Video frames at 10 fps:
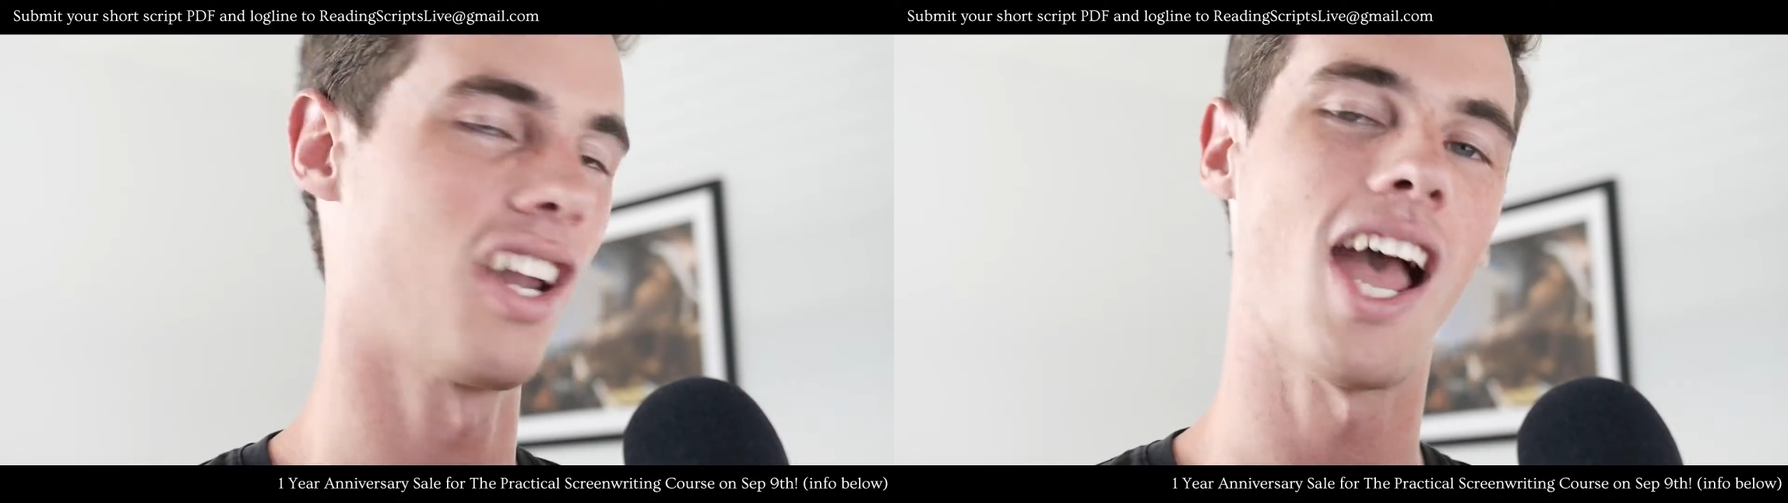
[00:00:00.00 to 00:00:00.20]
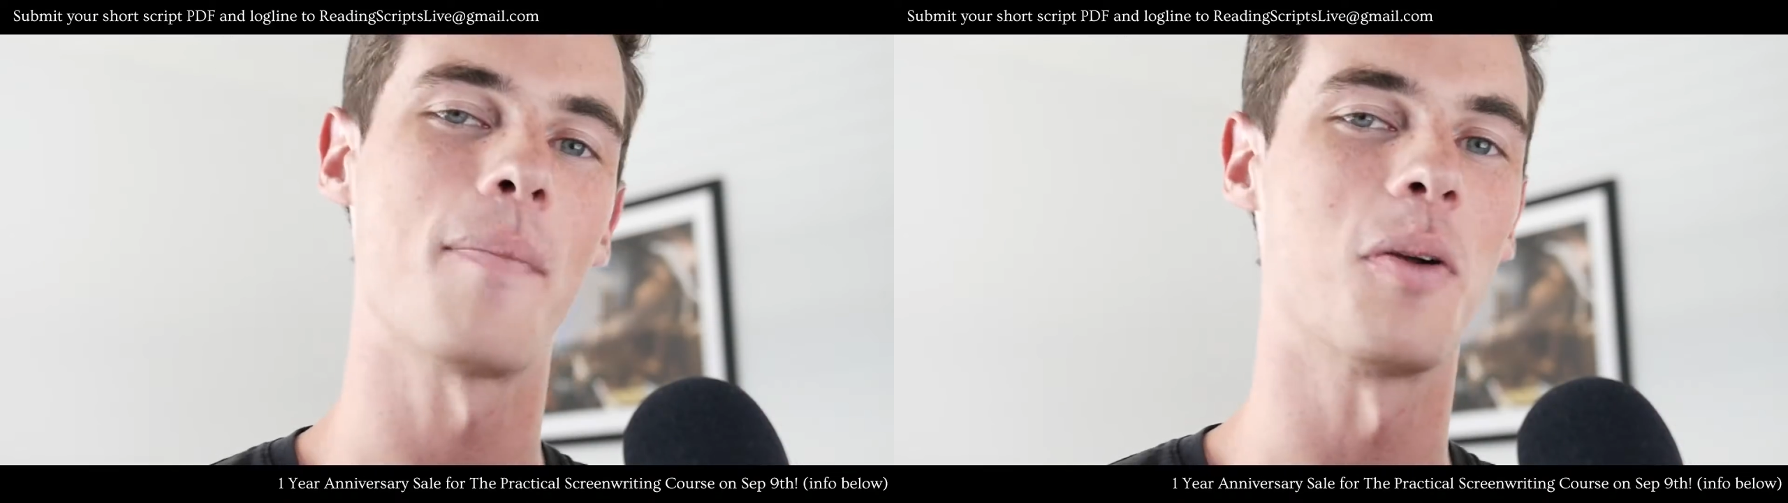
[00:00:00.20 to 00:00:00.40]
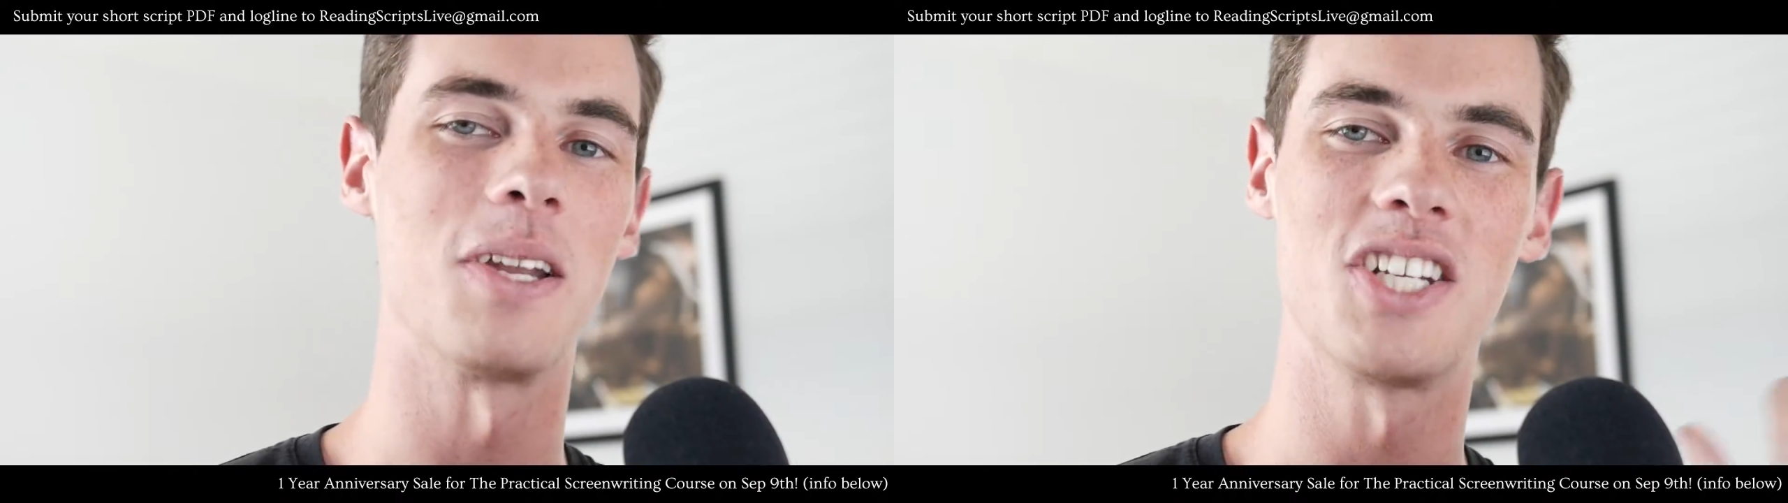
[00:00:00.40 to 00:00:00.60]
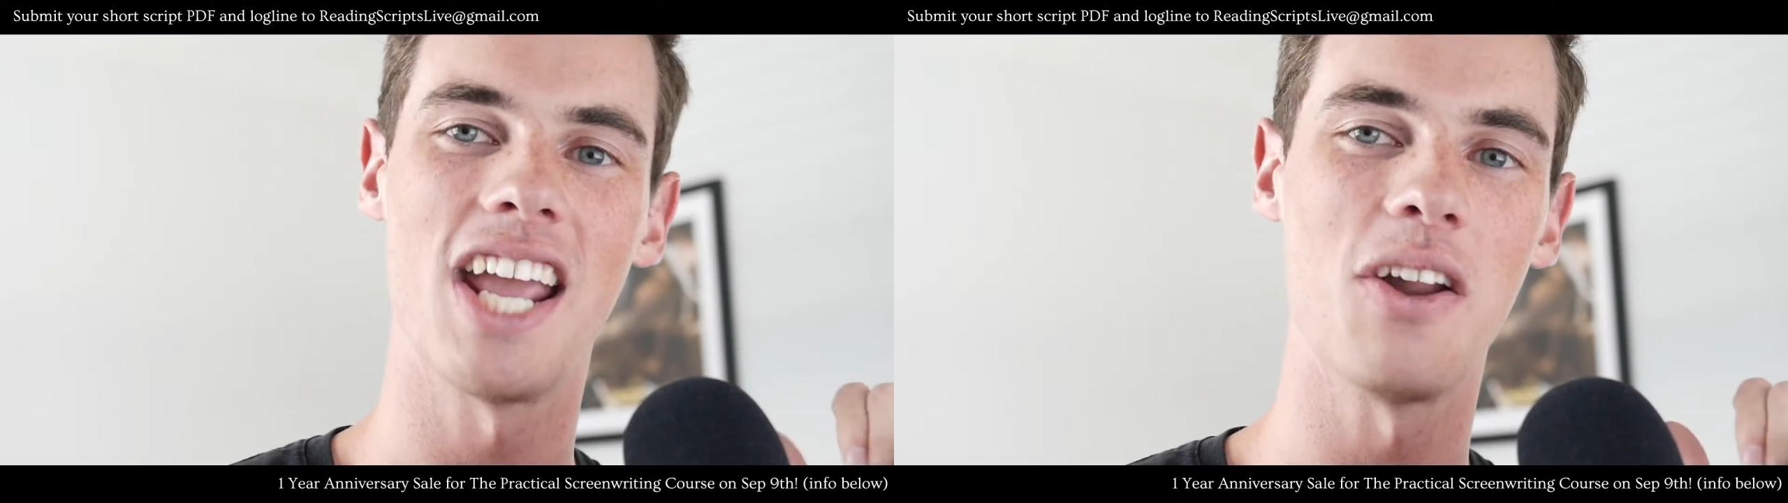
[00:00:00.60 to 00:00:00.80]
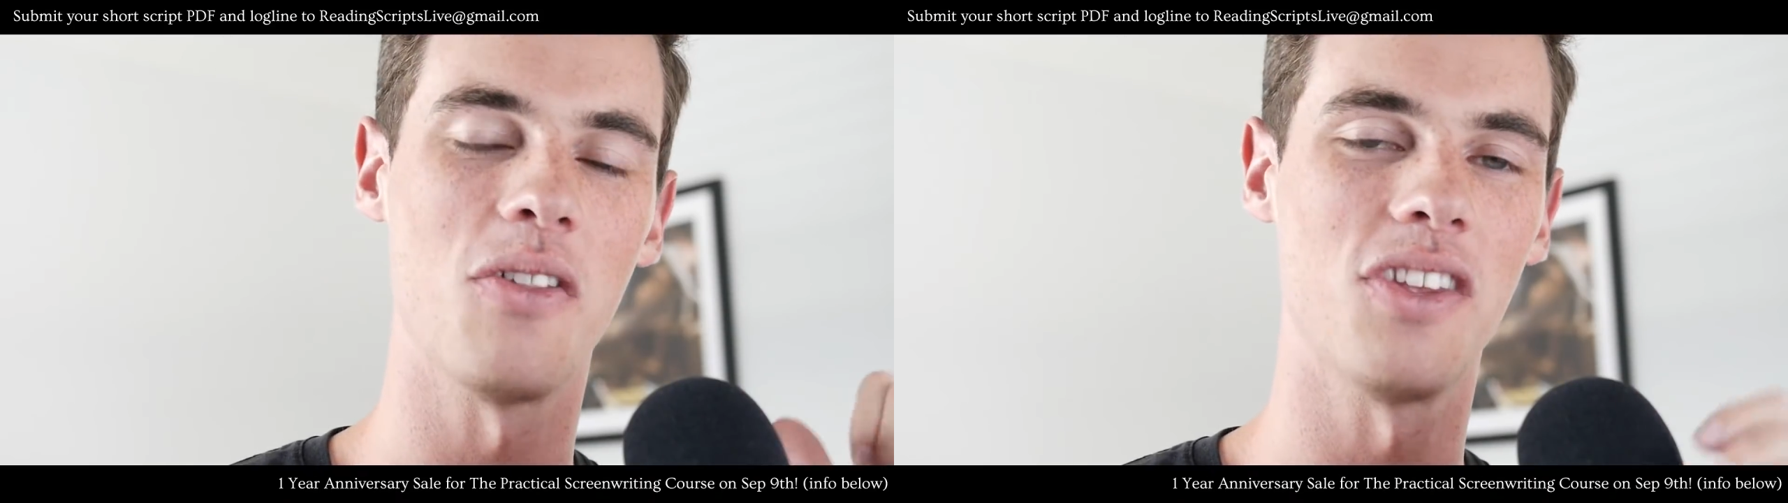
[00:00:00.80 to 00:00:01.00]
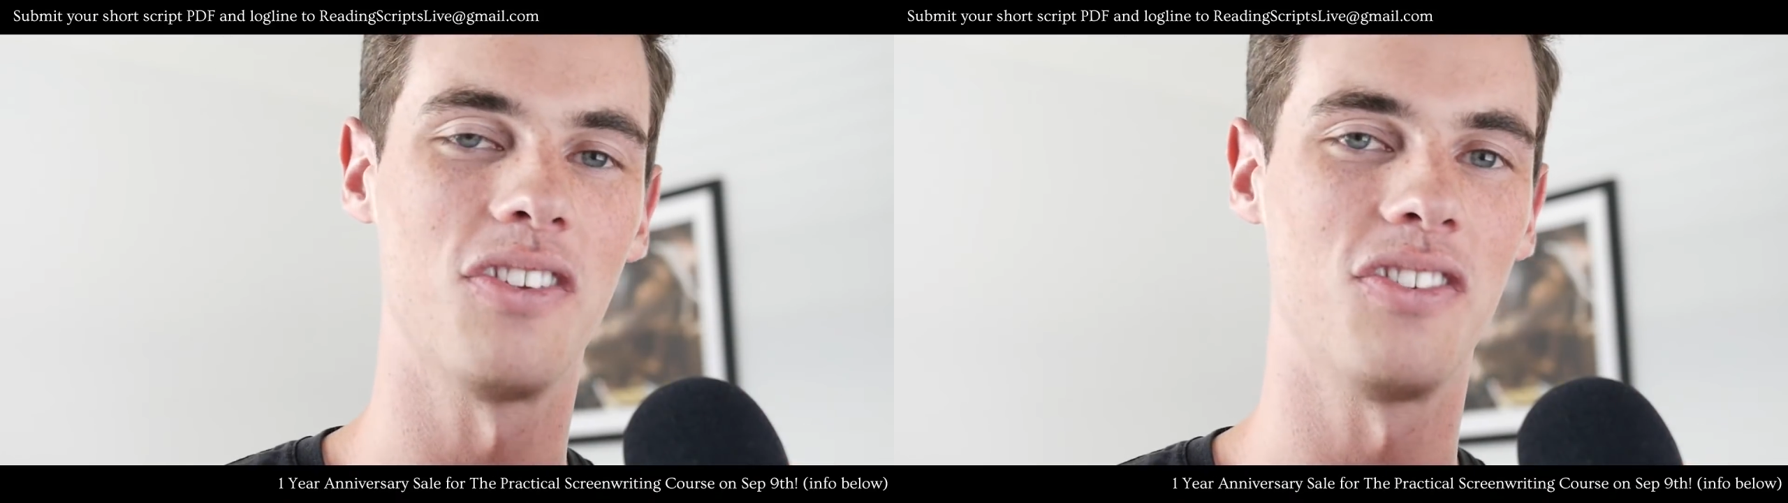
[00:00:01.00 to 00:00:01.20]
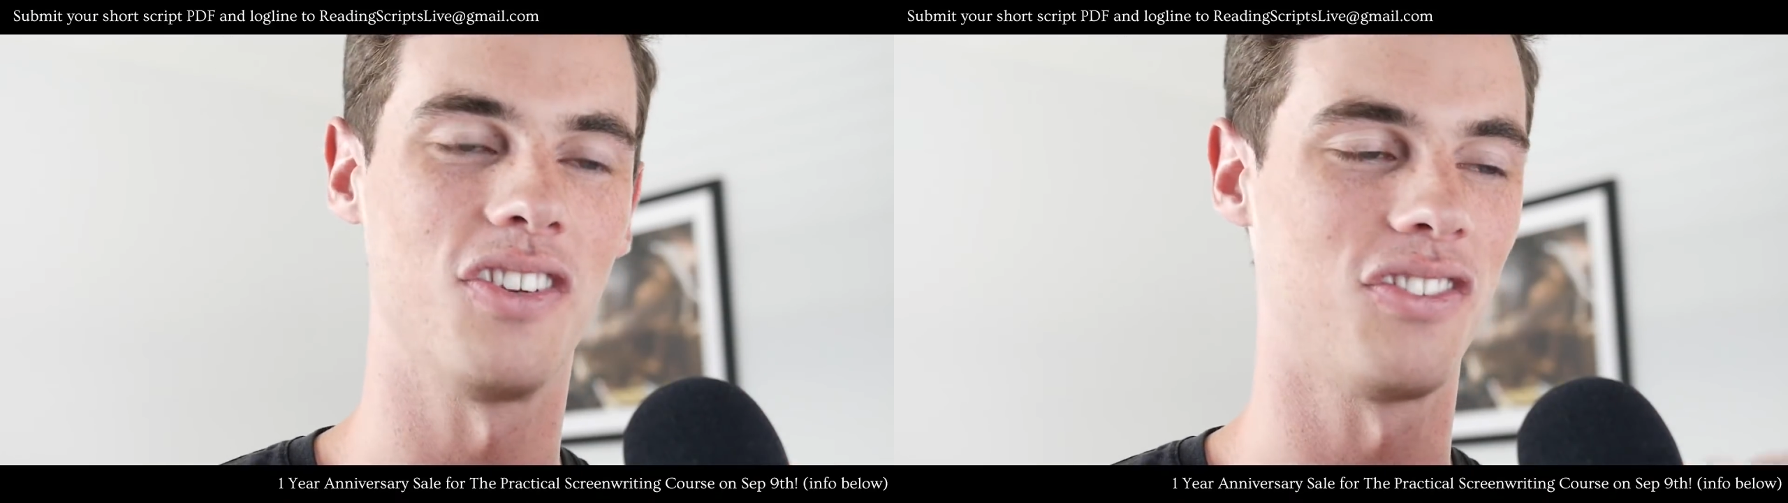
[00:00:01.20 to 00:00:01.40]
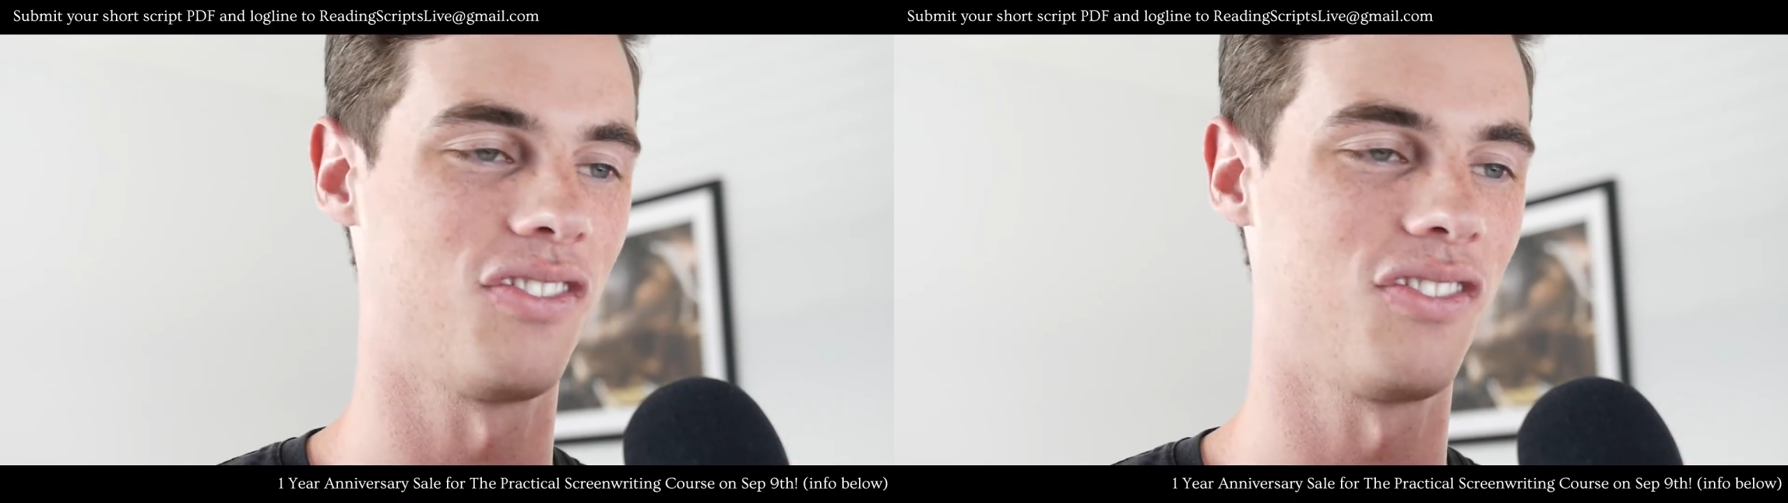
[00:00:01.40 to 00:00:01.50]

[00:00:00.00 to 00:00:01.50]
to happen on my channel, and this is just